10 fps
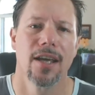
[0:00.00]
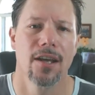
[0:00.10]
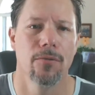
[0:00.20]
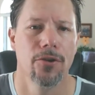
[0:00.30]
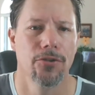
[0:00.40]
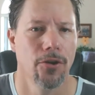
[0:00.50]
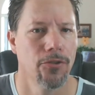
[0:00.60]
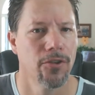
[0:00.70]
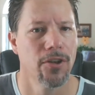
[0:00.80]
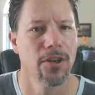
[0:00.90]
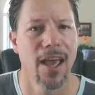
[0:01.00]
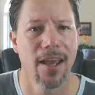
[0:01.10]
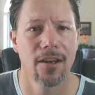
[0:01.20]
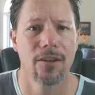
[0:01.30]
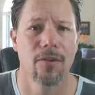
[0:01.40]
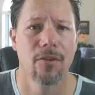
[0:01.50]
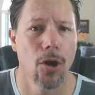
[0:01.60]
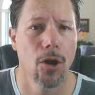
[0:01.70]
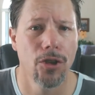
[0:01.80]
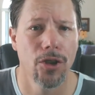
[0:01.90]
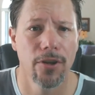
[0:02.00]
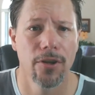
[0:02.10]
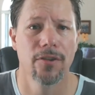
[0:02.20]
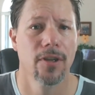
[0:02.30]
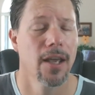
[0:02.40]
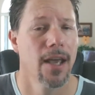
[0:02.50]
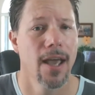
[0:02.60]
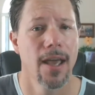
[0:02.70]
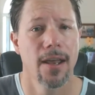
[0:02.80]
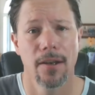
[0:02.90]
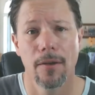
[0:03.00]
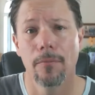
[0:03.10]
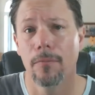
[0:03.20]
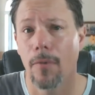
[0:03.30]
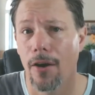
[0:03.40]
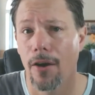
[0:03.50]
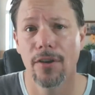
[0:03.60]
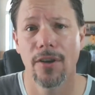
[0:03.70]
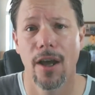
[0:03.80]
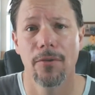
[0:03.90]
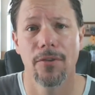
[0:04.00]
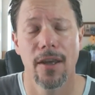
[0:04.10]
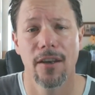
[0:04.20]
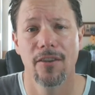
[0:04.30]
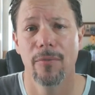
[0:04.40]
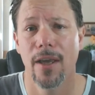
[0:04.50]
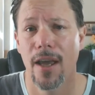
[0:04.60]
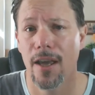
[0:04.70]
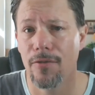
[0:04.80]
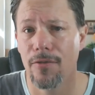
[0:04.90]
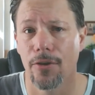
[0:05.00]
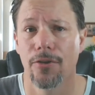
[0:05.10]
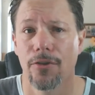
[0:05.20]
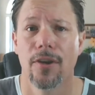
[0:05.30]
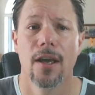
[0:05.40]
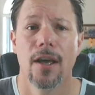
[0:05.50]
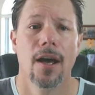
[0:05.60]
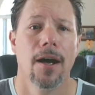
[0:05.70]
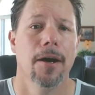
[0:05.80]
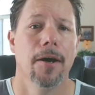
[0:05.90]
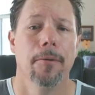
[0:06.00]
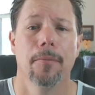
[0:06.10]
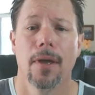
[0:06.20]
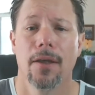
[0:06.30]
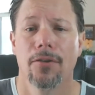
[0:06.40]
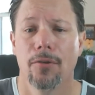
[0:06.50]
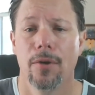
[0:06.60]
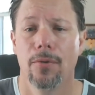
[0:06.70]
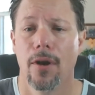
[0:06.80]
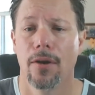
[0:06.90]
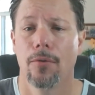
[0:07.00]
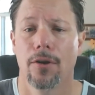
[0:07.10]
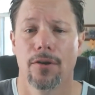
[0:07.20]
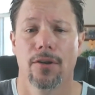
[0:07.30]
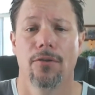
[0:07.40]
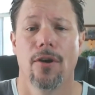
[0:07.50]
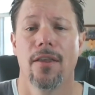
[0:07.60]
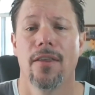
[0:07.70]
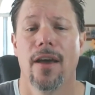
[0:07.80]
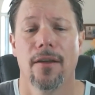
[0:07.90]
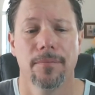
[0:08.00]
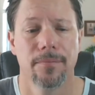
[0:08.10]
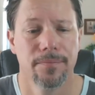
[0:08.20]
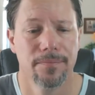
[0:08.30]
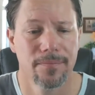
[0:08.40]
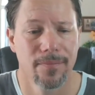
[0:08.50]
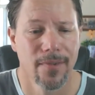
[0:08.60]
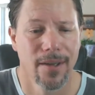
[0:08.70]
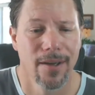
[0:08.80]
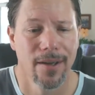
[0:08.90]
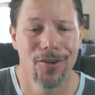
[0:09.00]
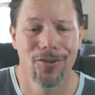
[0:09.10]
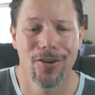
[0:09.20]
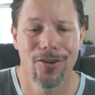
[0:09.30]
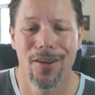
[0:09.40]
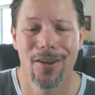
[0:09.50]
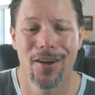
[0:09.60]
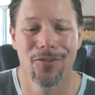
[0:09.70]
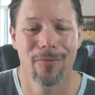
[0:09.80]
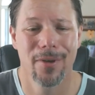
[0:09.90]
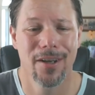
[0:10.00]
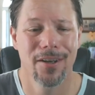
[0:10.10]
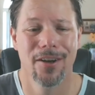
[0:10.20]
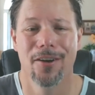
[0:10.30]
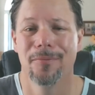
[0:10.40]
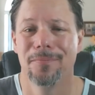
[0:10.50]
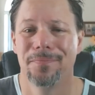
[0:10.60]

It results in negative emotions and um, oftentimes negative behaviors. Um, and so we want to work to try that. Hi, Charlotte. Thanks for being here.